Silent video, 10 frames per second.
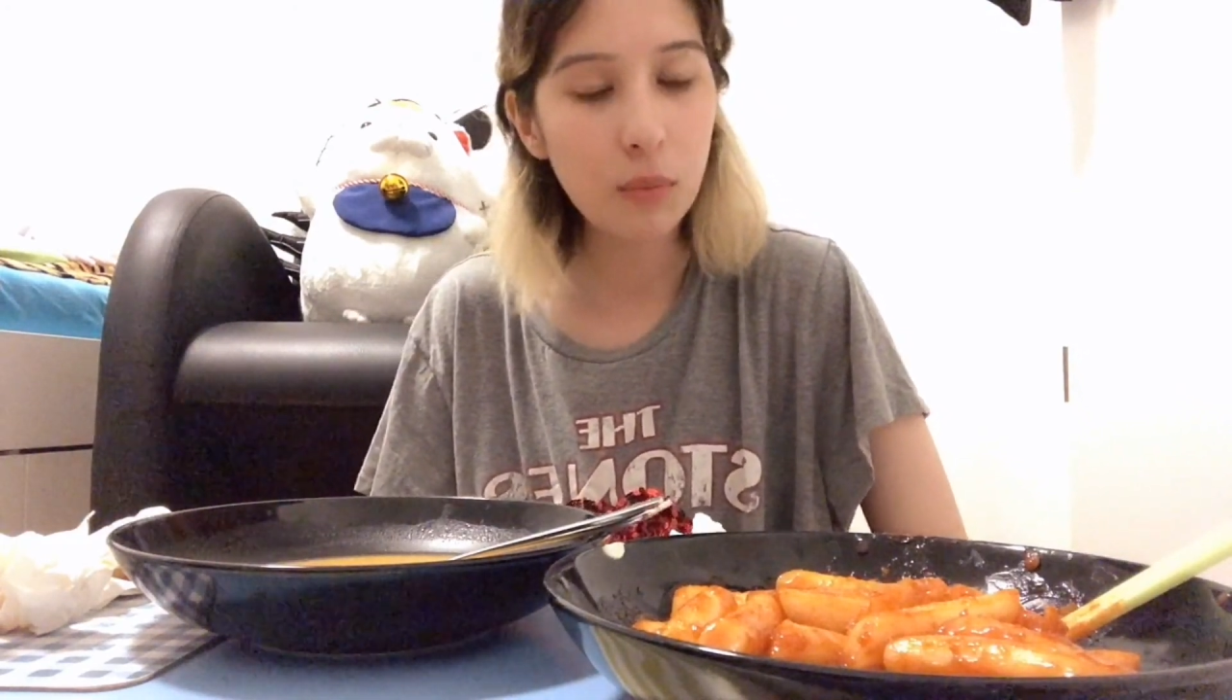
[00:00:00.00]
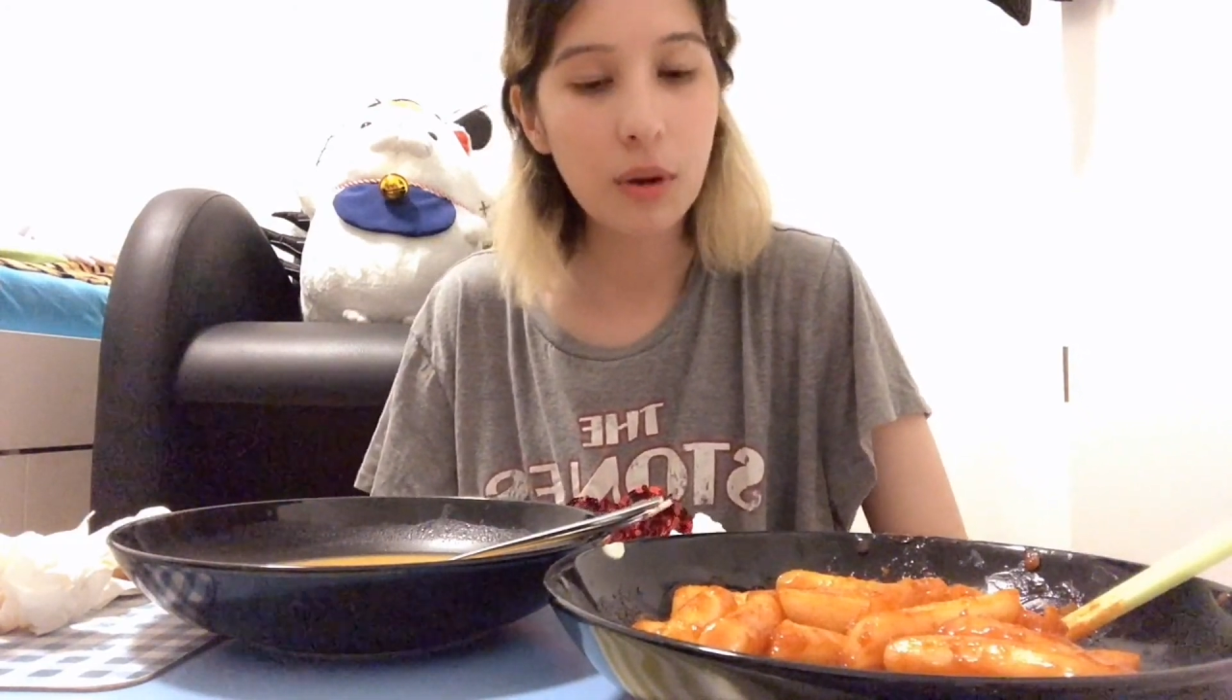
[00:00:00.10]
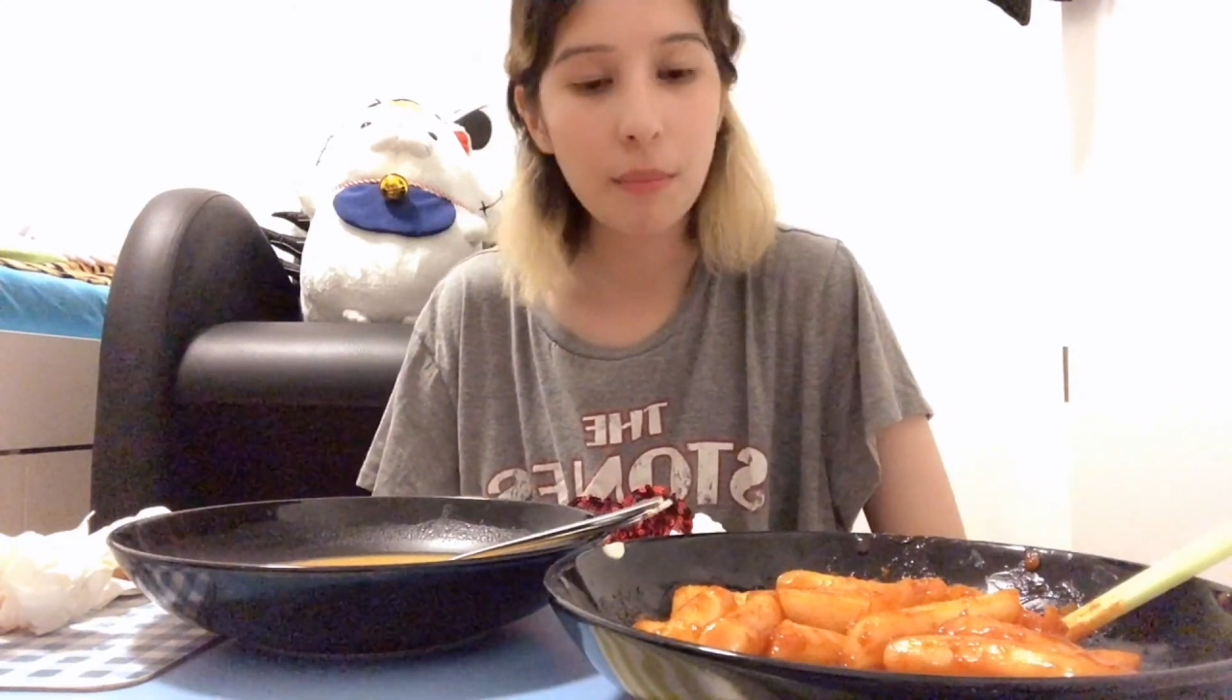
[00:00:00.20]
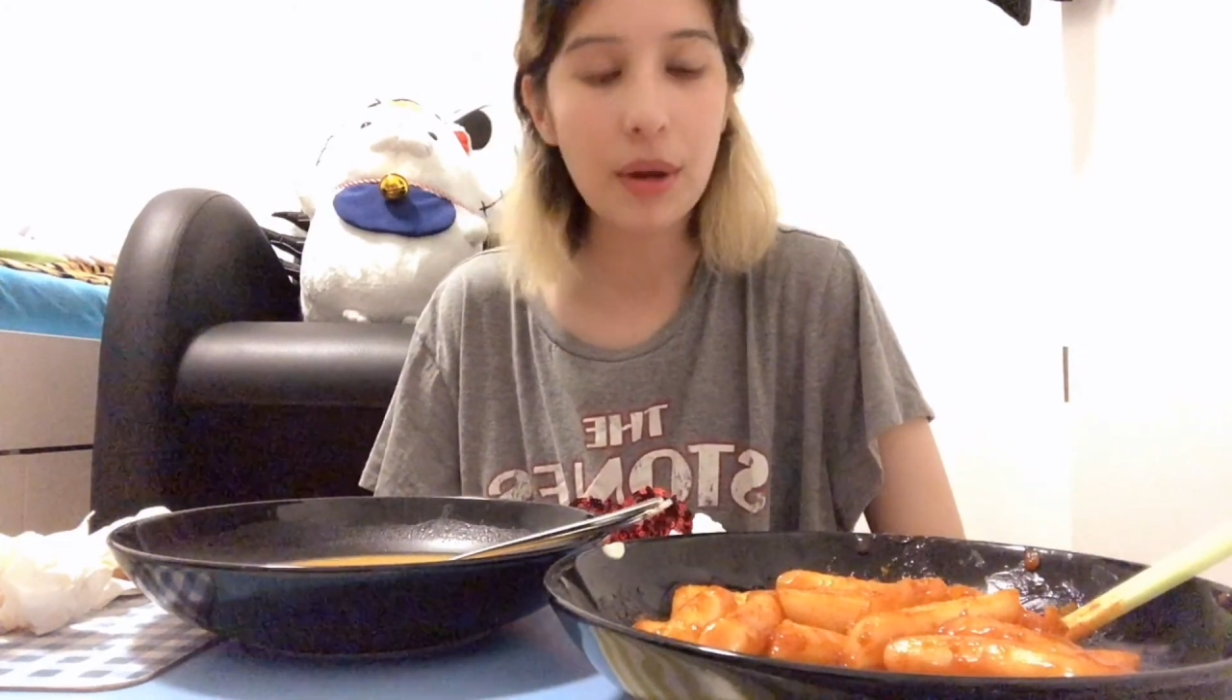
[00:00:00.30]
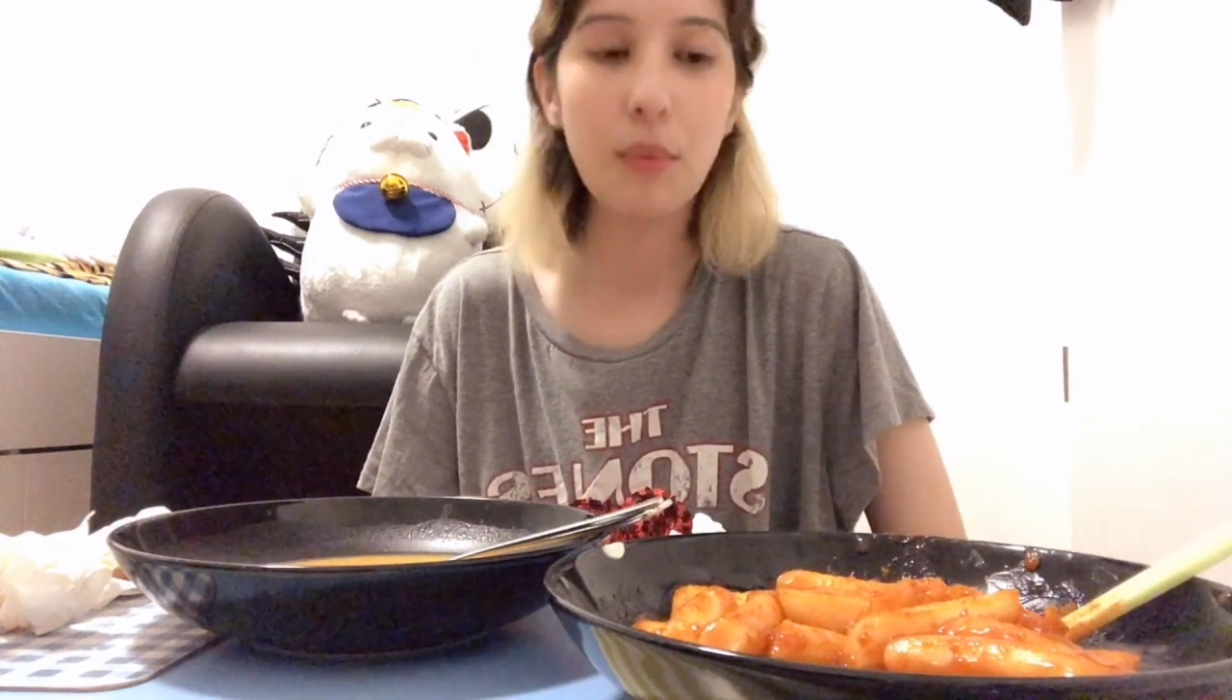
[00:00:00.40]

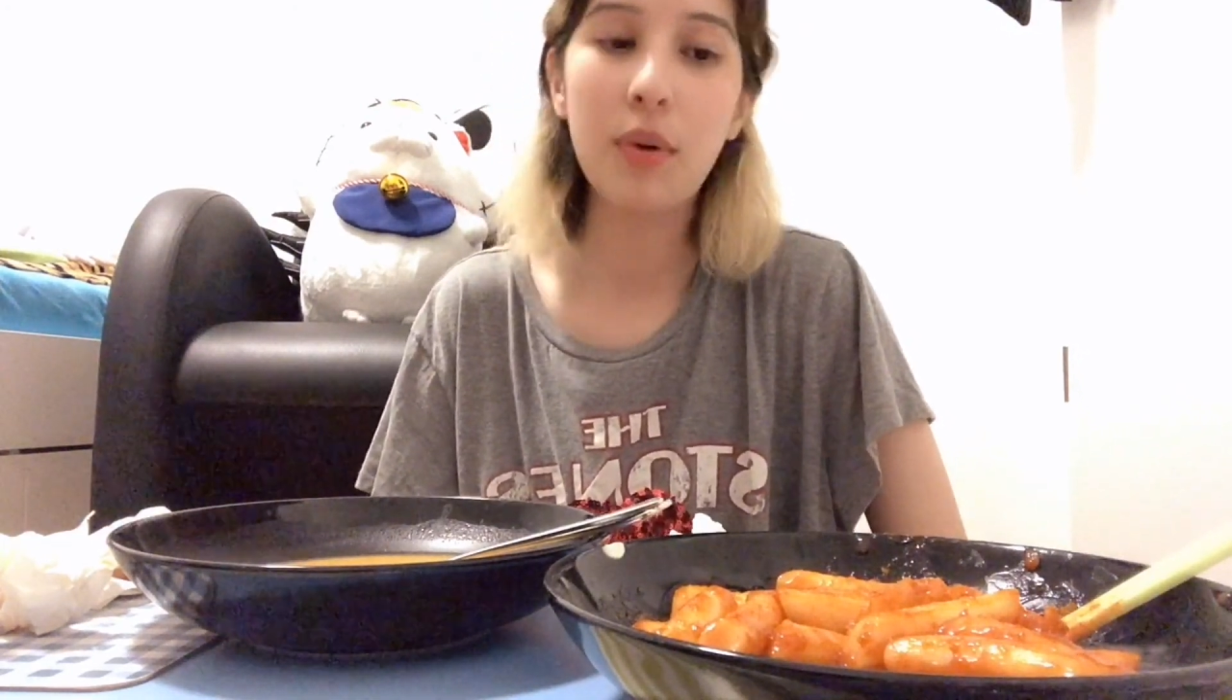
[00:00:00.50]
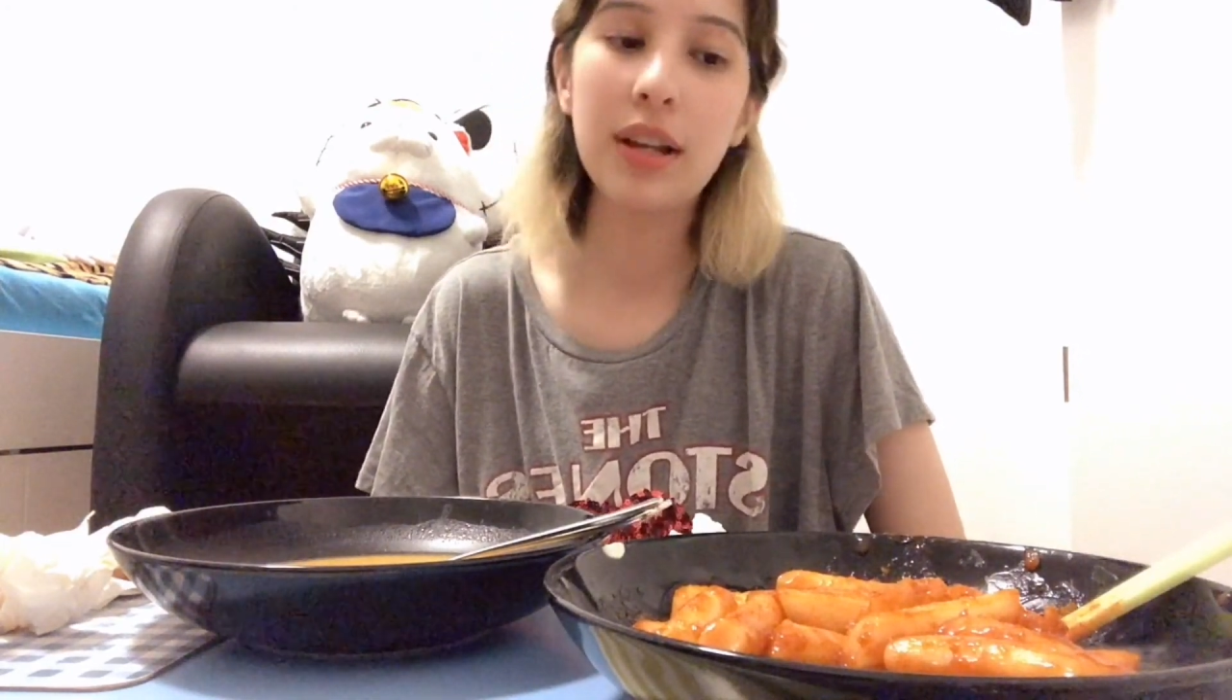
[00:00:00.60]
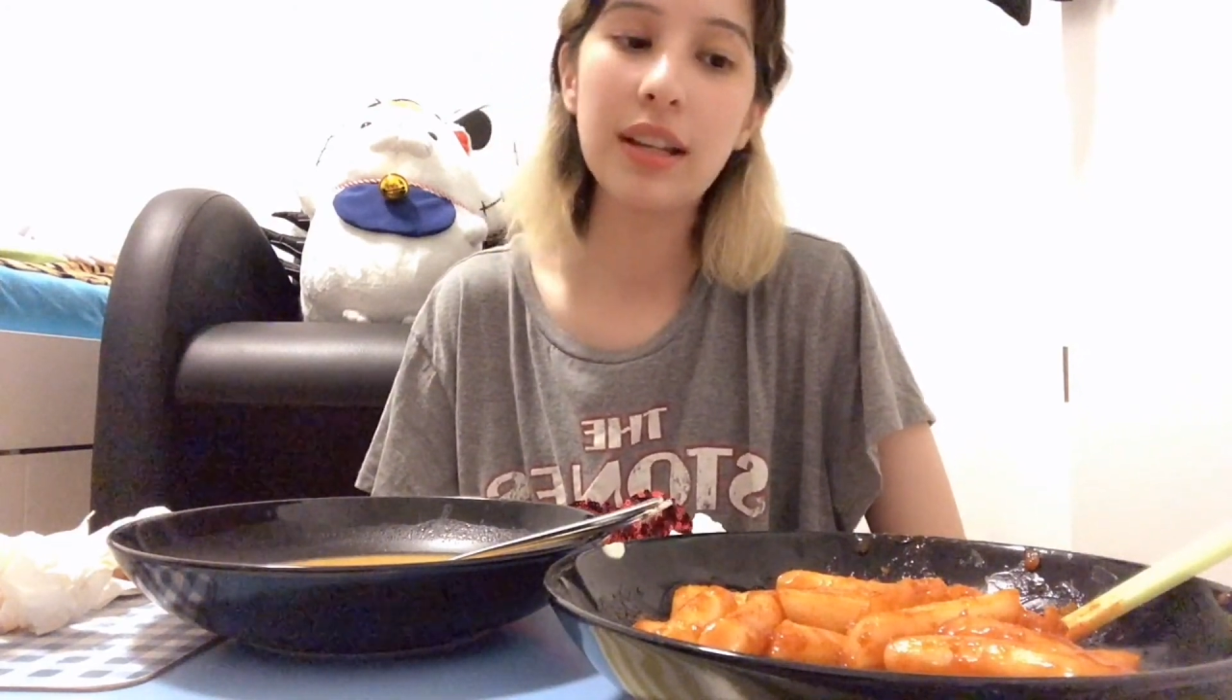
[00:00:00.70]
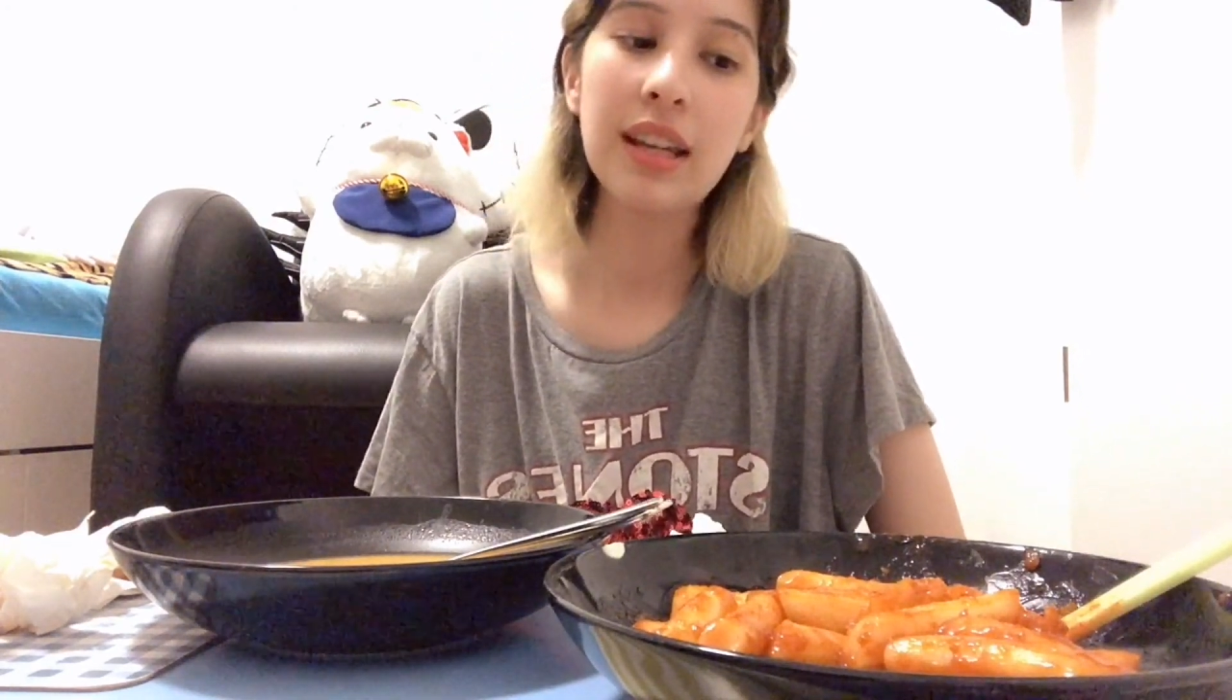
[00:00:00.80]
one by one,